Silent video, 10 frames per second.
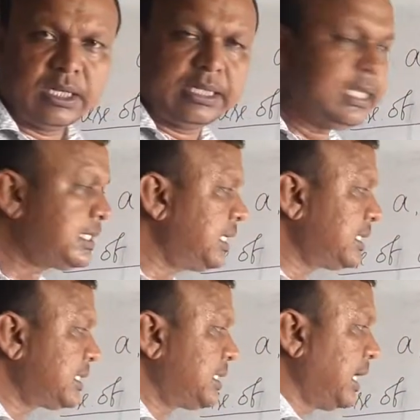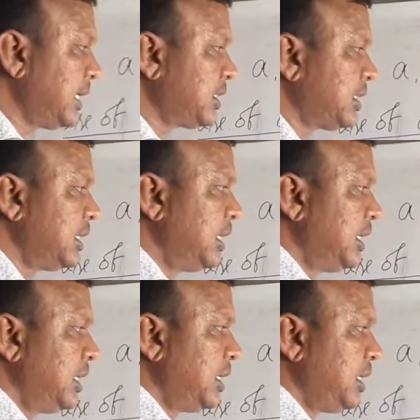This is dash
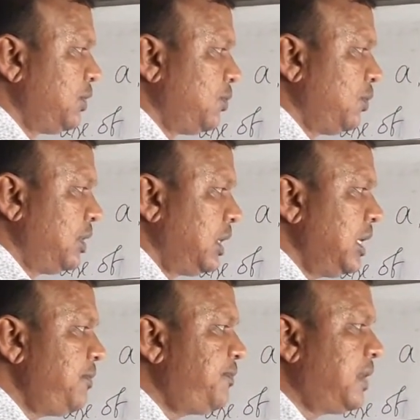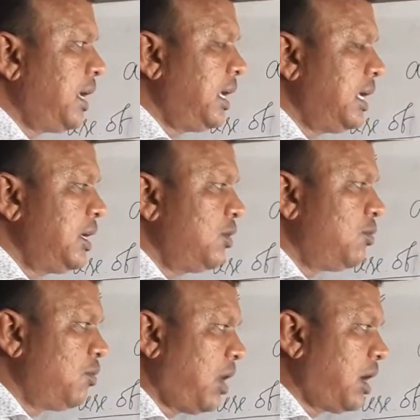U. If the
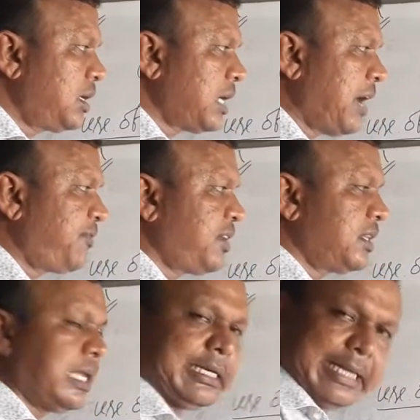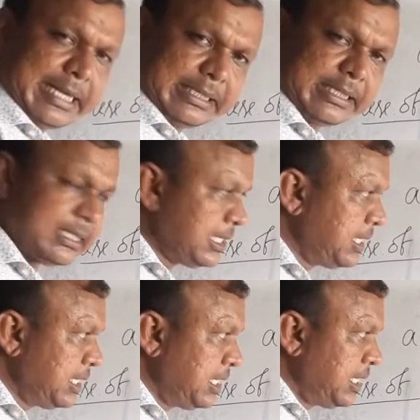word after the dash,
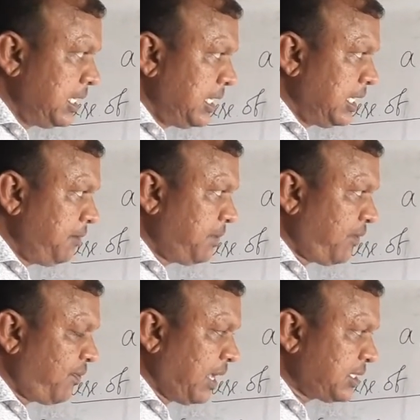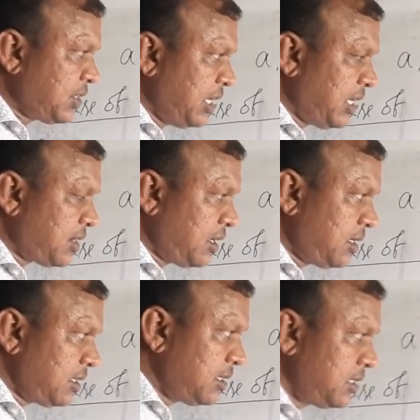if the first letter
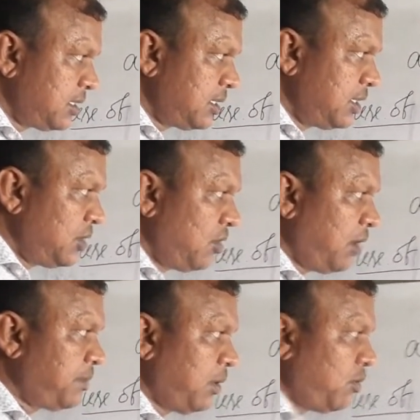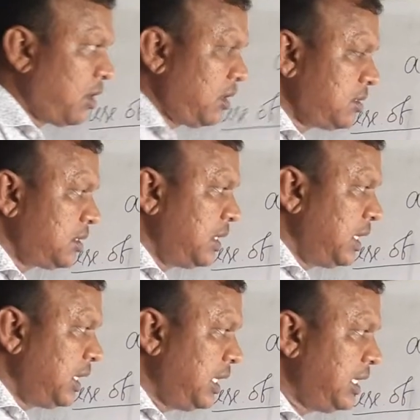of the word
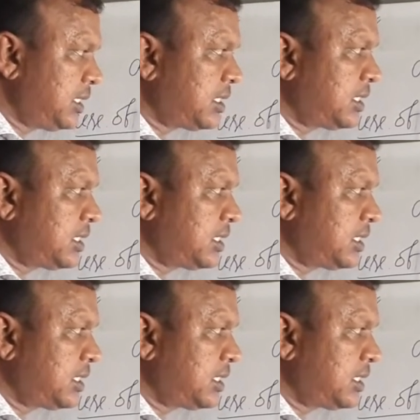is